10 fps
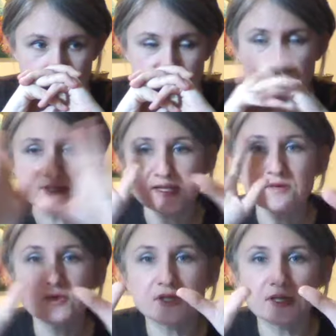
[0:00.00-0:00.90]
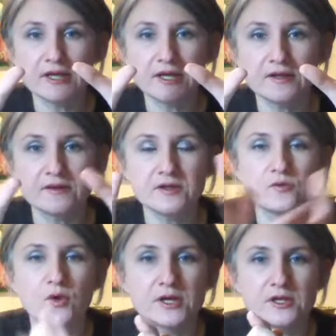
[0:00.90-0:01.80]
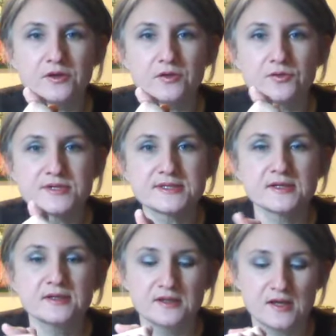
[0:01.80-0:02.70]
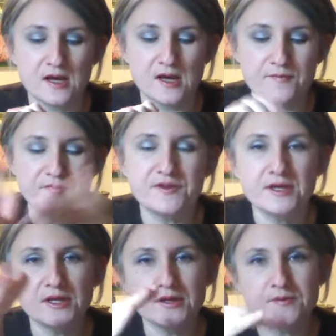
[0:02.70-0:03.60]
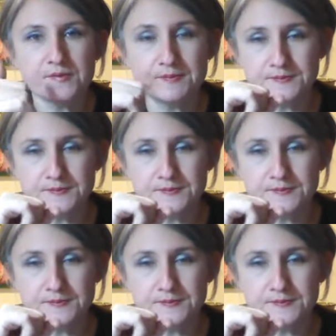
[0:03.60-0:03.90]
so decide what clay that you want to use. The